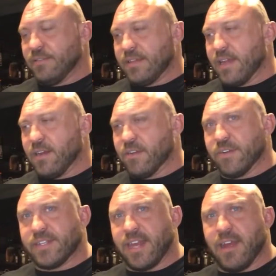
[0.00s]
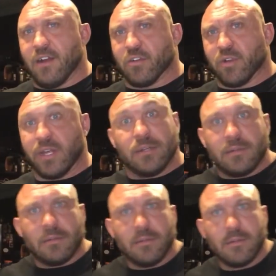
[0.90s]
get hungry, stay hungry.
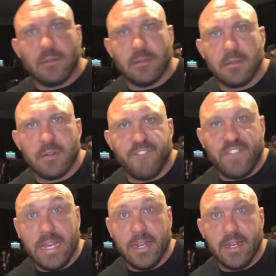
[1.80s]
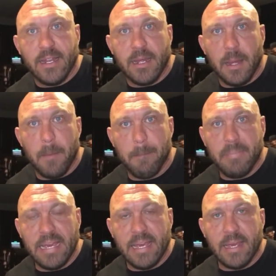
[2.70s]
Feed
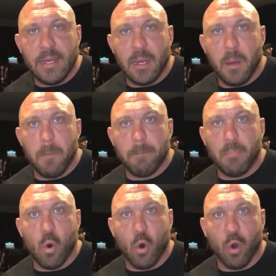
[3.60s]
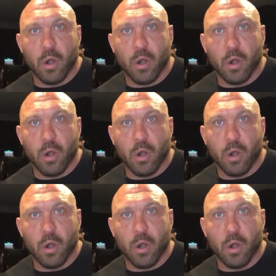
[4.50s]
me more.